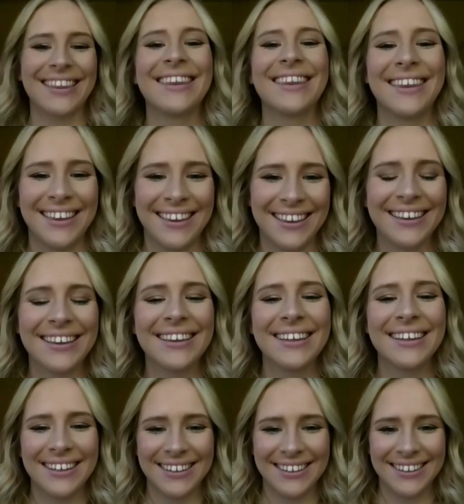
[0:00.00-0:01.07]
all the
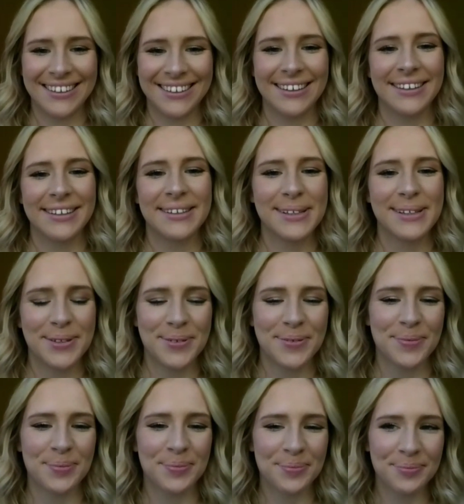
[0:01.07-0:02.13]
people there were really nice, and